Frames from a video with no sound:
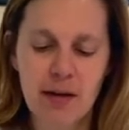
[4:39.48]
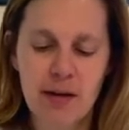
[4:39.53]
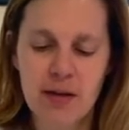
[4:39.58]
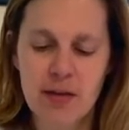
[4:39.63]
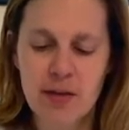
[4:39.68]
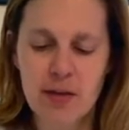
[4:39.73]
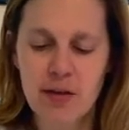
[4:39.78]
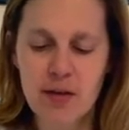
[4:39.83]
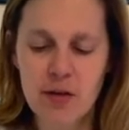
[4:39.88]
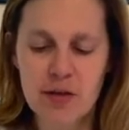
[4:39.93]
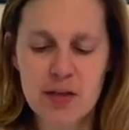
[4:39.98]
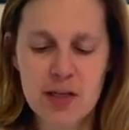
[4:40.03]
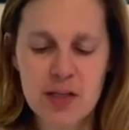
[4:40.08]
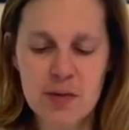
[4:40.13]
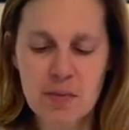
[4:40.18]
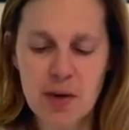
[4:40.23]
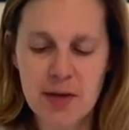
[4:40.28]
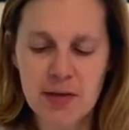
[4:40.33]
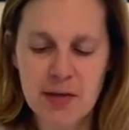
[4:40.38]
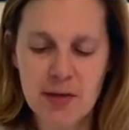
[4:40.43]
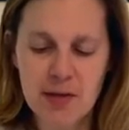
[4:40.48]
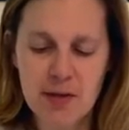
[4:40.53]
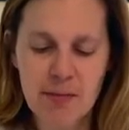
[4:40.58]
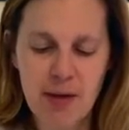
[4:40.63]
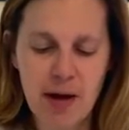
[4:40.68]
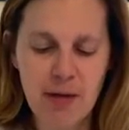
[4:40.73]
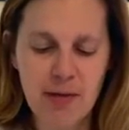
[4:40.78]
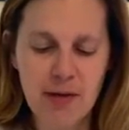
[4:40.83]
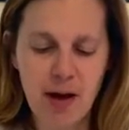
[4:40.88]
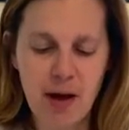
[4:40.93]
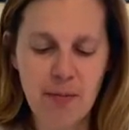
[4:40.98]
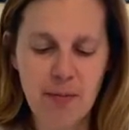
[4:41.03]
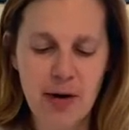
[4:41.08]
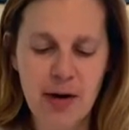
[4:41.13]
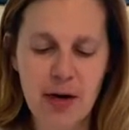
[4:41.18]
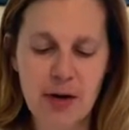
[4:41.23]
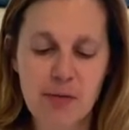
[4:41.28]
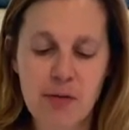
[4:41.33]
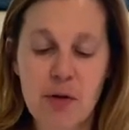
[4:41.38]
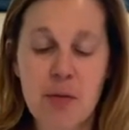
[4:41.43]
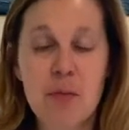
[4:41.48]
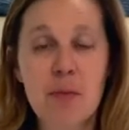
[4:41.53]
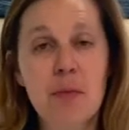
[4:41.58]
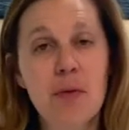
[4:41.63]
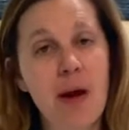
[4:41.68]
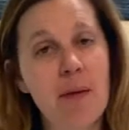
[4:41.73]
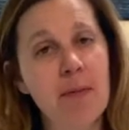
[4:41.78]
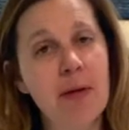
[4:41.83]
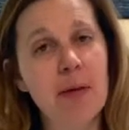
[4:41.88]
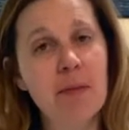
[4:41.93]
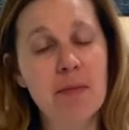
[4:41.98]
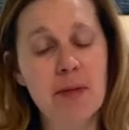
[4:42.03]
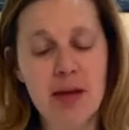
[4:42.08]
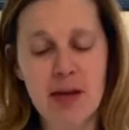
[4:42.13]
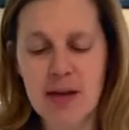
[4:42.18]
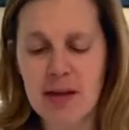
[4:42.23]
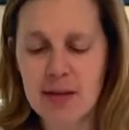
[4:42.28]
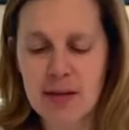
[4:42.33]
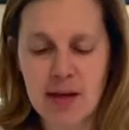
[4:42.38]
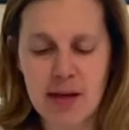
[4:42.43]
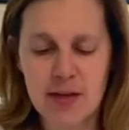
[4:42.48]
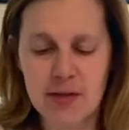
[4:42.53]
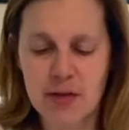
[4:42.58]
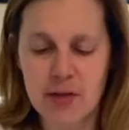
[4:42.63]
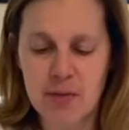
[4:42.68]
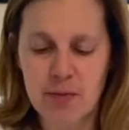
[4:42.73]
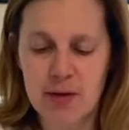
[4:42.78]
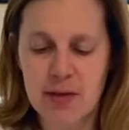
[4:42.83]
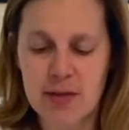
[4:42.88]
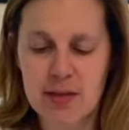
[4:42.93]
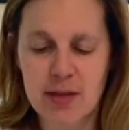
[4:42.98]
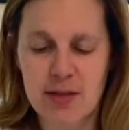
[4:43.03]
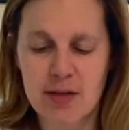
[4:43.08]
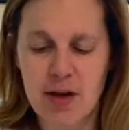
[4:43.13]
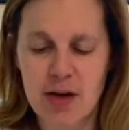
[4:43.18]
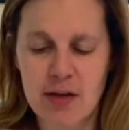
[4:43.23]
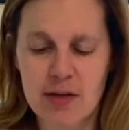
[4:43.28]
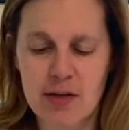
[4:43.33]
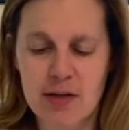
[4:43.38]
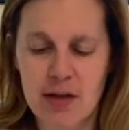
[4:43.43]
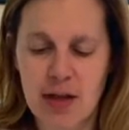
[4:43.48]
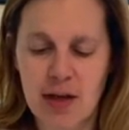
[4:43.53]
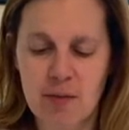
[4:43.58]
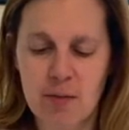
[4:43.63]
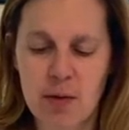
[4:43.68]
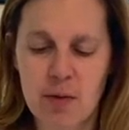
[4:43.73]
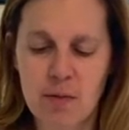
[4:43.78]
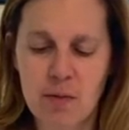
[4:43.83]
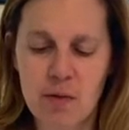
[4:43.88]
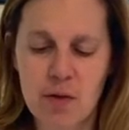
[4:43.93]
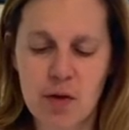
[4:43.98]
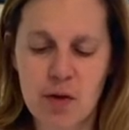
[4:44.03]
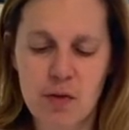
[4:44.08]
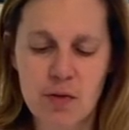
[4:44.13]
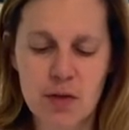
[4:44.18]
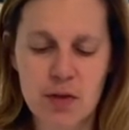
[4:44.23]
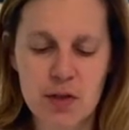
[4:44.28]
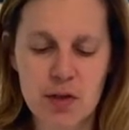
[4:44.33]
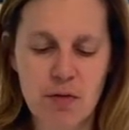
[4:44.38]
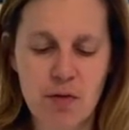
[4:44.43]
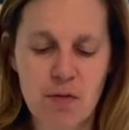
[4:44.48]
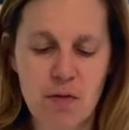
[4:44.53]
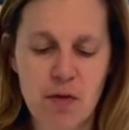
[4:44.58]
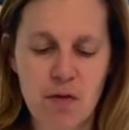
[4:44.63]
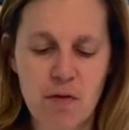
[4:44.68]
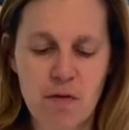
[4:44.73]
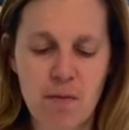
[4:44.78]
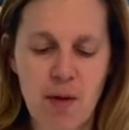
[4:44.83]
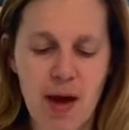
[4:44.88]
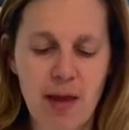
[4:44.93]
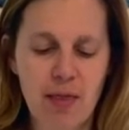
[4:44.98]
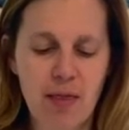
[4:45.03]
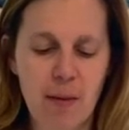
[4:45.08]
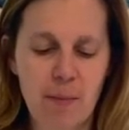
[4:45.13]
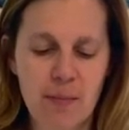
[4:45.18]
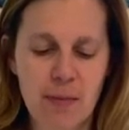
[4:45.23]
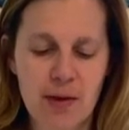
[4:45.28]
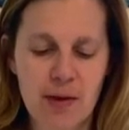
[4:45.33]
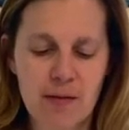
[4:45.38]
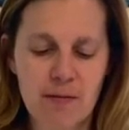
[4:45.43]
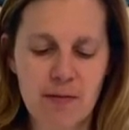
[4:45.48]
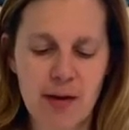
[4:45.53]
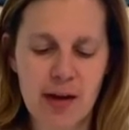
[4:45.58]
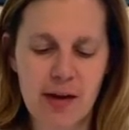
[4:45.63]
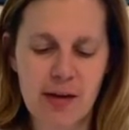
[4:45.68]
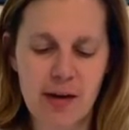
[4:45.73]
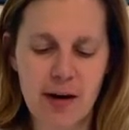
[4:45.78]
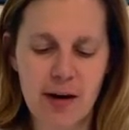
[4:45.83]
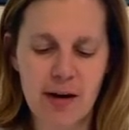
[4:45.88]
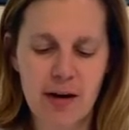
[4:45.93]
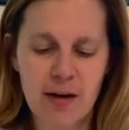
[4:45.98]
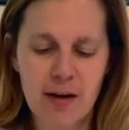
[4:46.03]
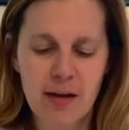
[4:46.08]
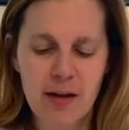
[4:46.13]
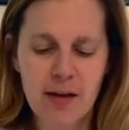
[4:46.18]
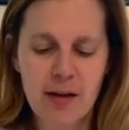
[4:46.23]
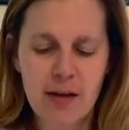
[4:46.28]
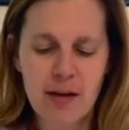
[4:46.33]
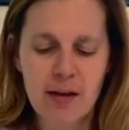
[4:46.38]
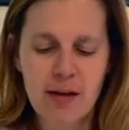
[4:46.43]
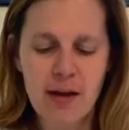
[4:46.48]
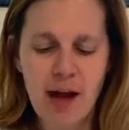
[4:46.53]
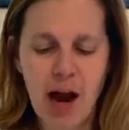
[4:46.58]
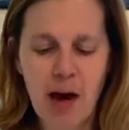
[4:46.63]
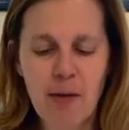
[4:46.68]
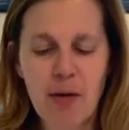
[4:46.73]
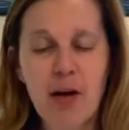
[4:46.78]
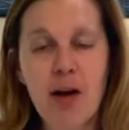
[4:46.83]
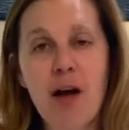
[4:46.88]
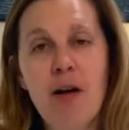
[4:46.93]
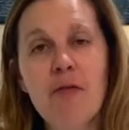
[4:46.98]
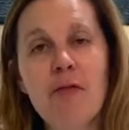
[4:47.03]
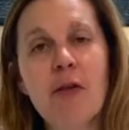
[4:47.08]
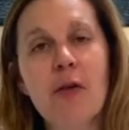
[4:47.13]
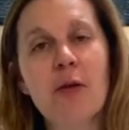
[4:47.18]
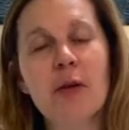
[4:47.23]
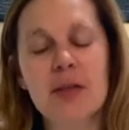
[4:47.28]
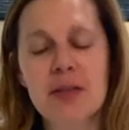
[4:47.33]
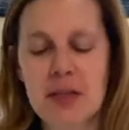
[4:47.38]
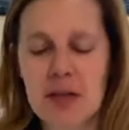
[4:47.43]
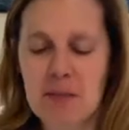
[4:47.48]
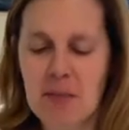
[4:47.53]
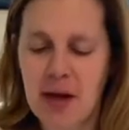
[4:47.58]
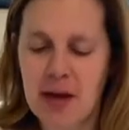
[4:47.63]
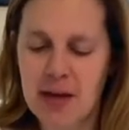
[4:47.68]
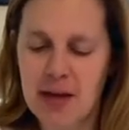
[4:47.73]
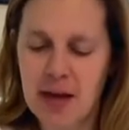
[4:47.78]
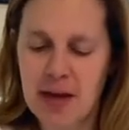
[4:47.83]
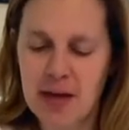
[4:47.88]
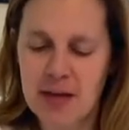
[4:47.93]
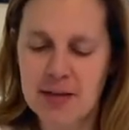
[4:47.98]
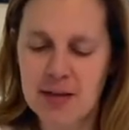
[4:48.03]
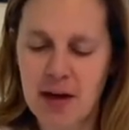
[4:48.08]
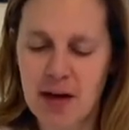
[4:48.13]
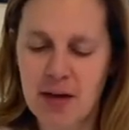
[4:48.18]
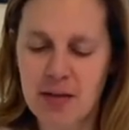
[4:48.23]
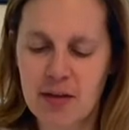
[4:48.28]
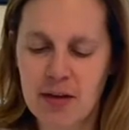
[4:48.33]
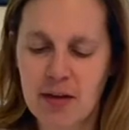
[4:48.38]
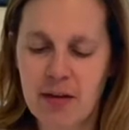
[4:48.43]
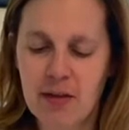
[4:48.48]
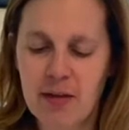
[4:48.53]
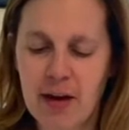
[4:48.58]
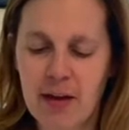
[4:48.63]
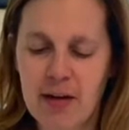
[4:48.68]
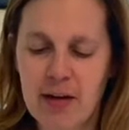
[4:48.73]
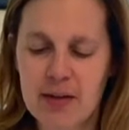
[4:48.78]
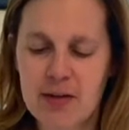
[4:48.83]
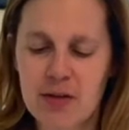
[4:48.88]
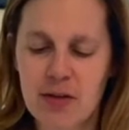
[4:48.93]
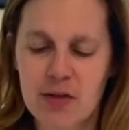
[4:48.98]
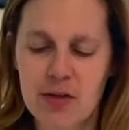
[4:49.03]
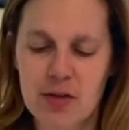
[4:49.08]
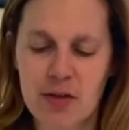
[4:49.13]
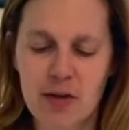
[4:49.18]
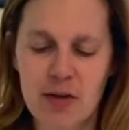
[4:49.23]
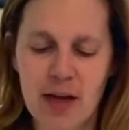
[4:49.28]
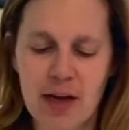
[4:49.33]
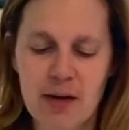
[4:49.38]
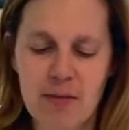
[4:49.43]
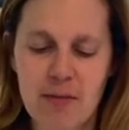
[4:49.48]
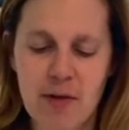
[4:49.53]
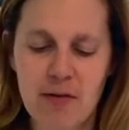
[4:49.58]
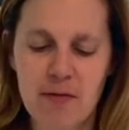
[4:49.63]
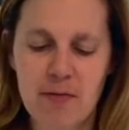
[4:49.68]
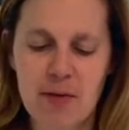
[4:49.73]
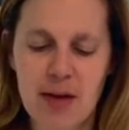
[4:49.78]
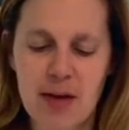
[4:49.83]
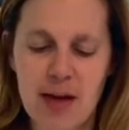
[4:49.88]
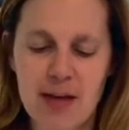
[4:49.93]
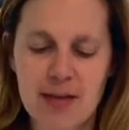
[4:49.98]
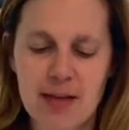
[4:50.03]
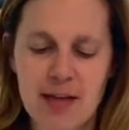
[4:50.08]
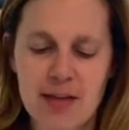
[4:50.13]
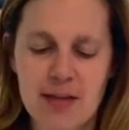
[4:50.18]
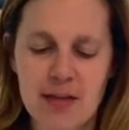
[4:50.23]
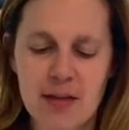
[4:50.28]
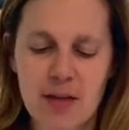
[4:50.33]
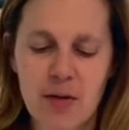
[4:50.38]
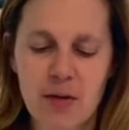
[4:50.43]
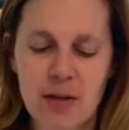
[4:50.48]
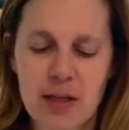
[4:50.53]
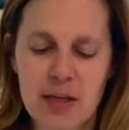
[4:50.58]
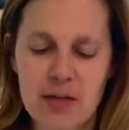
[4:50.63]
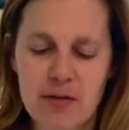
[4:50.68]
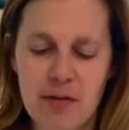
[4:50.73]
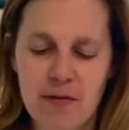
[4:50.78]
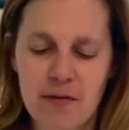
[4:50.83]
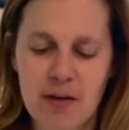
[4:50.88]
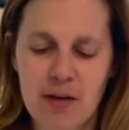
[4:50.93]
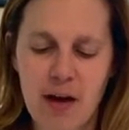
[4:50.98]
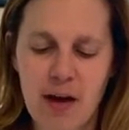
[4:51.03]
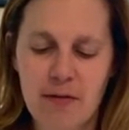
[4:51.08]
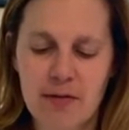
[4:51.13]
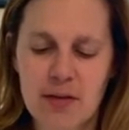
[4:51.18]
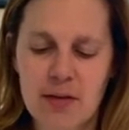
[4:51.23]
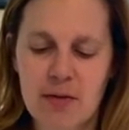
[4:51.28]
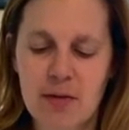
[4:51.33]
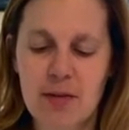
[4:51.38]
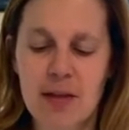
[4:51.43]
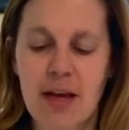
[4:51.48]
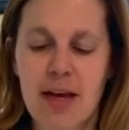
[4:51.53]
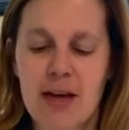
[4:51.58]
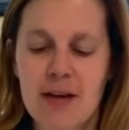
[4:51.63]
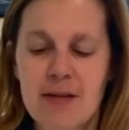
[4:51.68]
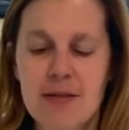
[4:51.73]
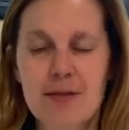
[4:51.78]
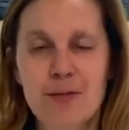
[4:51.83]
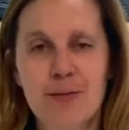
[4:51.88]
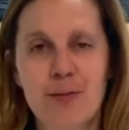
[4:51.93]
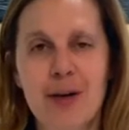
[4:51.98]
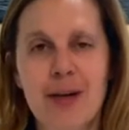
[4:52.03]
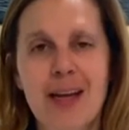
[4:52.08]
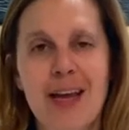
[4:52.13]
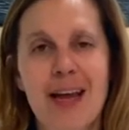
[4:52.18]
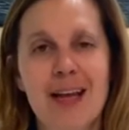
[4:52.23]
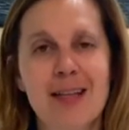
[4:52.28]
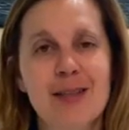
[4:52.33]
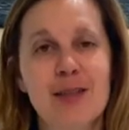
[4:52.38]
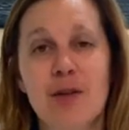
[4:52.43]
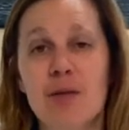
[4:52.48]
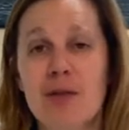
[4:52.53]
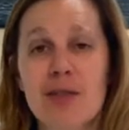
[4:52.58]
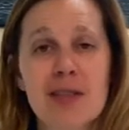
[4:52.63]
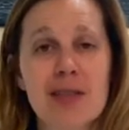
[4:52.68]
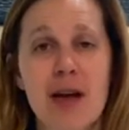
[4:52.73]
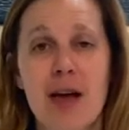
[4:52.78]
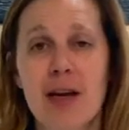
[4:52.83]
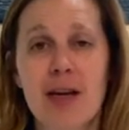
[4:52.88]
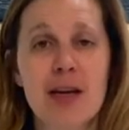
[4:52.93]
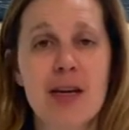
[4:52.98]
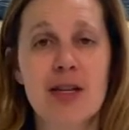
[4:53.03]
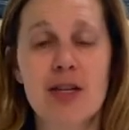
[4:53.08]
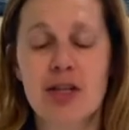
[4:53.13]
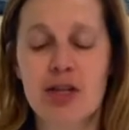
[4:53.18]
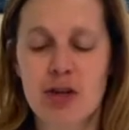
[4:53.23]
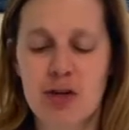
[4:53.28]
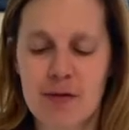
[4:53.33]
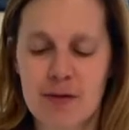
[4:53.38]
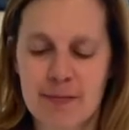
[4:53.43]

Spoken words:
The nurses bustled about the operating room, prepping me and the instruments that Dr. Leckman would use to remove my lumpy invader. I recall focusing my gaze on the glaring surgical light above me as I slowly drifted off to a land where cancer was not an issue.